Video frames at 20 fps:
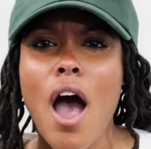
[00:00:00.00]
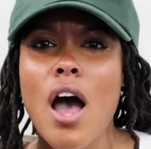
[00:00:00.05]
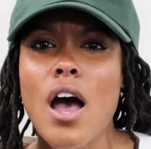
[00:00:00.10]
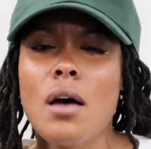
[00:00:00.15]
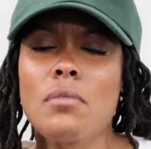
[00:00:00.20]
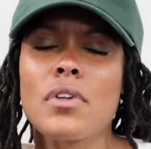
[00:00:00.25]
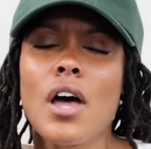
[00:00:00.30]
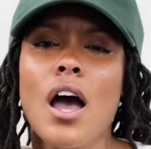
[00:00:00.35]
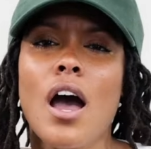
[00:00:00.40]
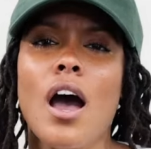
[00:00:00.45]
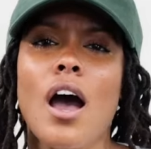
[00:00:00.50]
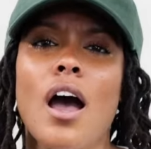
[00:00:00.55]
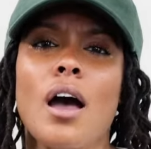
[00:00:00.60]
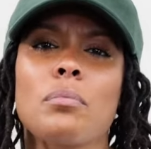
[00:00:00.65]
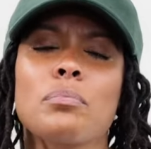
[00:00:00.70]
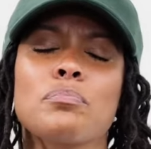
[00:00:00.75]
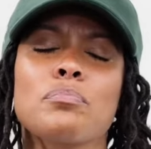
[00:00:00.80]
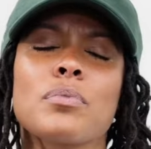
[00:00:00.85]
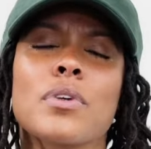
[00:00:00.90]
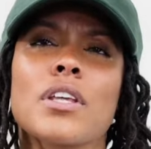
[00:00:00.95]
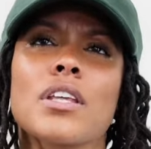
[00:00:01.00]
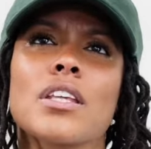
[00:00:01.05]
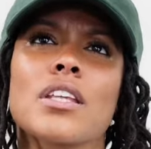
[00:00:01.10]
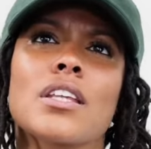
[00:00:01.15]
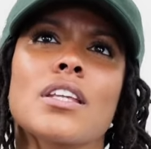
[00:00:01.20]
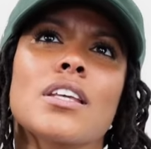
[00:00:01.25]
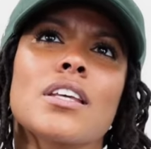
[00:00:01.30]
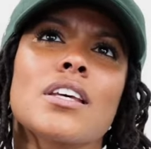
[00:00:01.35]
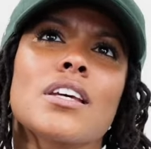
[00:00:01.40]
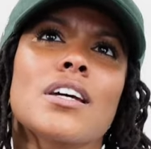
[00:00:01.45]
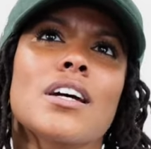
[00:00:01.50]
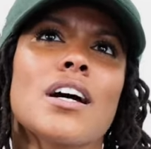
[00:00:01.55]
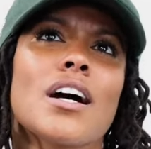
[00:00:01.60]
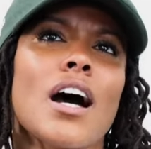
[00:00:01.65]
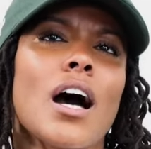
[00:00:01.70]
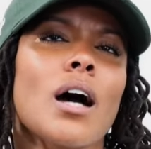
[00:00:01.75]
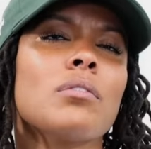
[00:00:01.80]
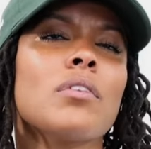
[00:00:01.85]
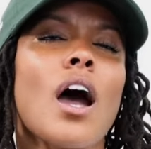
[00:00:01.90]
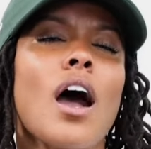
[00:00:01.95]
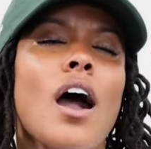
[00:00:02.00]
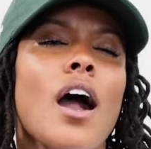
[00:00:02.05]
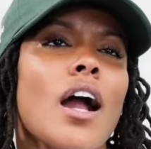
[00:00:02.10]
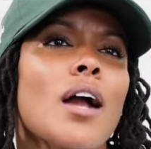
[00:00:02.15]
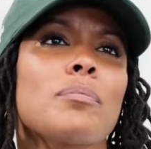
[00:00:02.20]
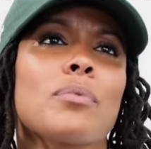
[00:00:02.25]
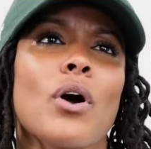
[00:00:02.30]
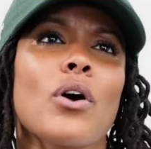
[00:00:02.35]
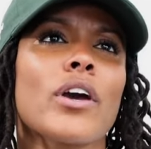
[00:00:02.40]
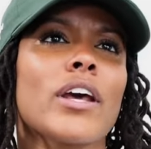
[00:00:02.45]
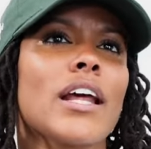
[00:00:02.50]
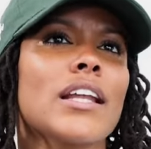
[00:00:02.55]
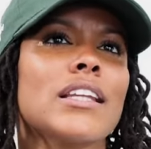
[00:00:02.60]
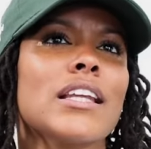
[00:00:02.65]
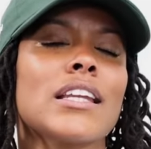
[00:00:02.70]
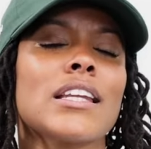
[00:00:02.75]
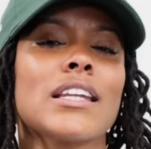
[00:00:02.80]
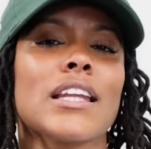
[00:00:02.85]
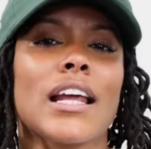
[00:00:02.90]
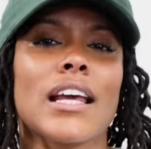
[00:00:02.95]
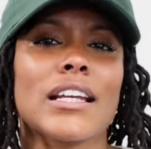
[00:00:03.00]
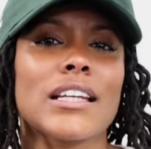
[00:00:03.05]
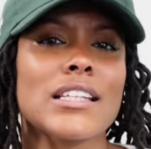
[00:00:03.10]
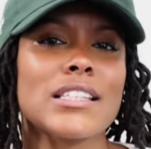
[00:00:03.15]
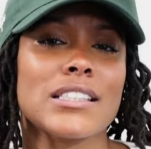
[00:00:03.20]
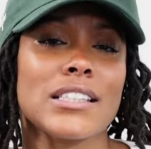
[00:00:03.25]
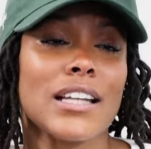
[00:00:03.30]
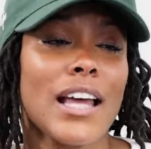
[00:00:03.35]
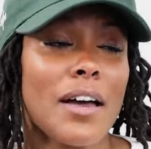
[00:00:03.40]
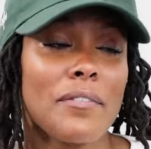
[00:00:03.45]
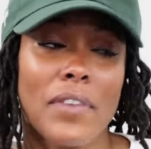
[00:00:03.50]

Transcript: I'm not. I mean, shocked. I'm not heartbroken. At the end of the day, these are not